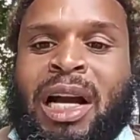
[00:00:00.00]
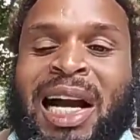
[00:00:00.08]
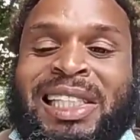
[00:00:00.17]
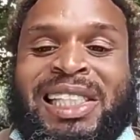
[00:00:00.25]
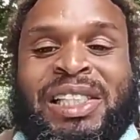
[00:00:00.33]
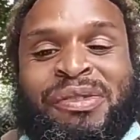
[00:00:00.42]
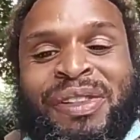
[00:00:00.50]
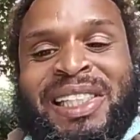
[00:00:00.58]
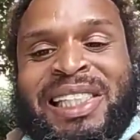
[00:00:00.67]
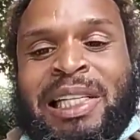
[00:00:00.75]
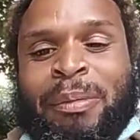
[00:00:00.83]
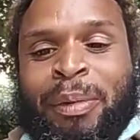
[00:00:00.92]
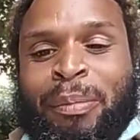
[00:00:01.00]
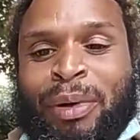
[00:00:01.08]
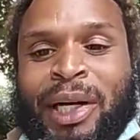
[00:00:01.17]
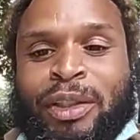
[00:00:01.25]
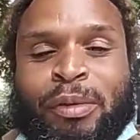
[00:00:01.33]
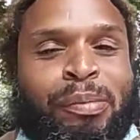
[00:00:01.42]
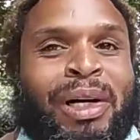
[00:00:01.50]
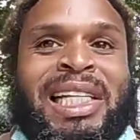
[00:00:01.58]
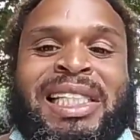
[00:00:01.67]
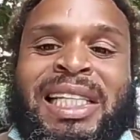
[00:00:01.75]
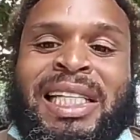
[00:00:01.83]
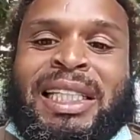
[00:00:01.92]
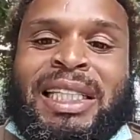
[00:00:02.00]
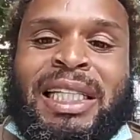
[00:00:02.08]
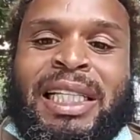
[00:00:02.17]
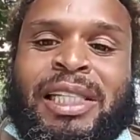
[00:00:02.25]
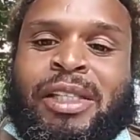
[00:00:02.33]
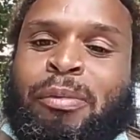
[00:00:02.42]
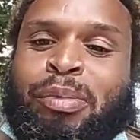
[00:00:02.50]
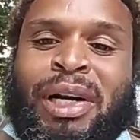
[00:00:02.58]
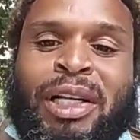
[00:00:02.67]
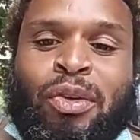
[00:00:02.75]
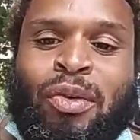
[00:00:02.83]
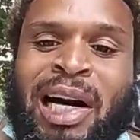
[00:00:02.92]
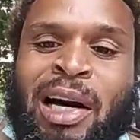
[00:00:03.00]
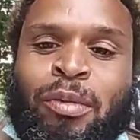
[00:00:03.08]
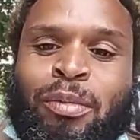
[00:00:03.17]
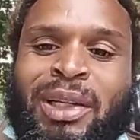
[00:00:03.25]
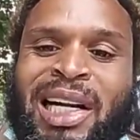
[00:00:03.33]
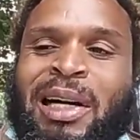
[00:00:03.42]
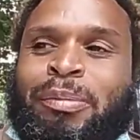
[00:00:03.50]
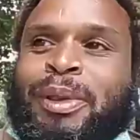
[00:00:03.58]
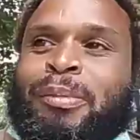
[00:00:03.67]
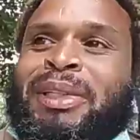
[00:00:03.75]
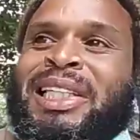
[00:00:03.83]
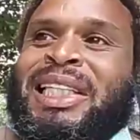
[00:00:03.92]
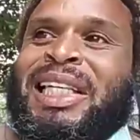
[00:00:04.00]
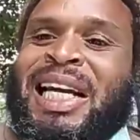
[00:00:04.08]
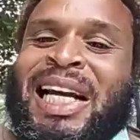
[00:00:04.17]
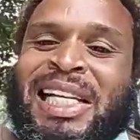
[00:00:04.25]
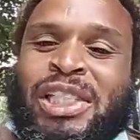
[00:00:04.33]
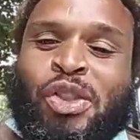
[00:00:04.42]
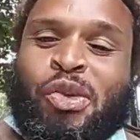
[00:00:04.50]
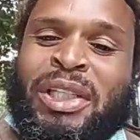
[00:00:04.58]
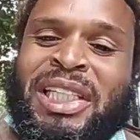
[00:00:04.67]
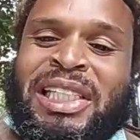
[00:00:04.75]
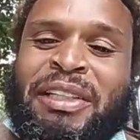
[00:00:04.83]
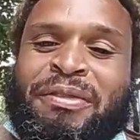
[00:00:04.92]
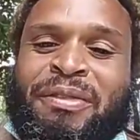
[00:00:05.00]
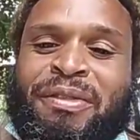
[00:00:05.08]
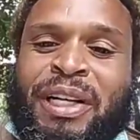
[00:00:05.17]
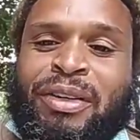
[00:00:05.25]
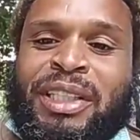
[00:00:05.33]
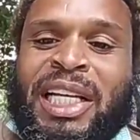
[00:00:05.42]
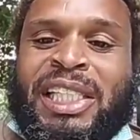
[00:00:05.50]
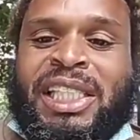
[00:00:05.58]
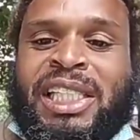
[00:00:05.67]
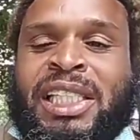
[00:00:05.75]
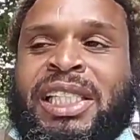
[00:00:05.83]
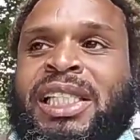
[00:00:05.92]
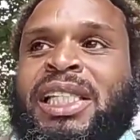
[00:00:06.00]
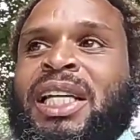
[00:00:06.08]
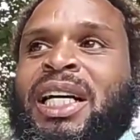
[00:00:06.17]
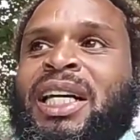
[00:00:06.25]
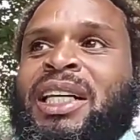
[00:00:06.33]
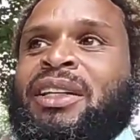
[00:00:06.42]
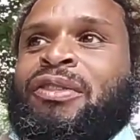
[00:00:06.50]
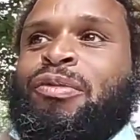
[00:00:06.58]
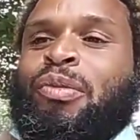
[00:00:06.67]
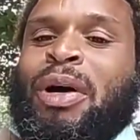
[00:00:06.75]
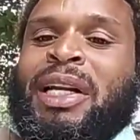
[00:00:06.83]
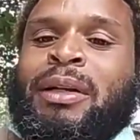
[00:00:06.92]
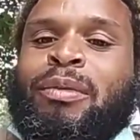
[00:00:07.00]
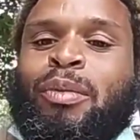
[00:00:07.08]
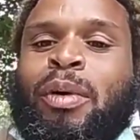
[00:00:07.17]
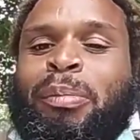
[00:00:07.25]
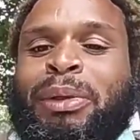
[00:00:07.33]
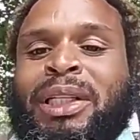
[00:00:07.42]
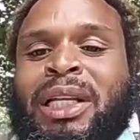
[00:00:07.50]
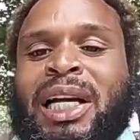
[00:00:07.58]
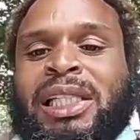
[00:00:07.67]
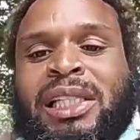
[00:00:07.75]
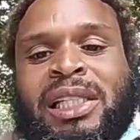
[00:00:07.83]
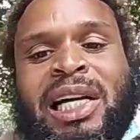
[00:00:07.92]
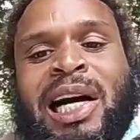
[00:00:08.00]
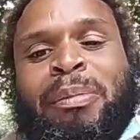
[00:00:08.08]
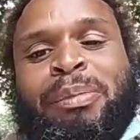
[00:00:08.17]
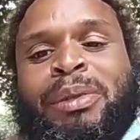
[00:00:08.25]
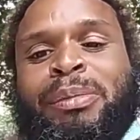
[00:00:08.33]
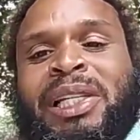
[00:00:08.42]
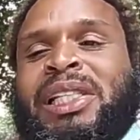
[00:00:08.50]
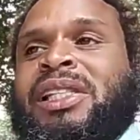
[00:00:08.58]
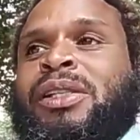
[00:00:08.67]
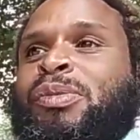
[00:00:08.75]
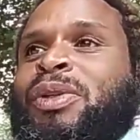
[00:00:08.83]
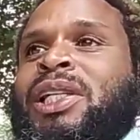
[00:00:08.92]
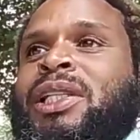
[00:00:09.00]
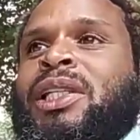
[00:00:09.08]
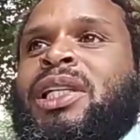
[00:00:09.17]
I just finished up a brand new project. It's a brand new album compliment. It has 20 different variations of what it would be like to compliment someone.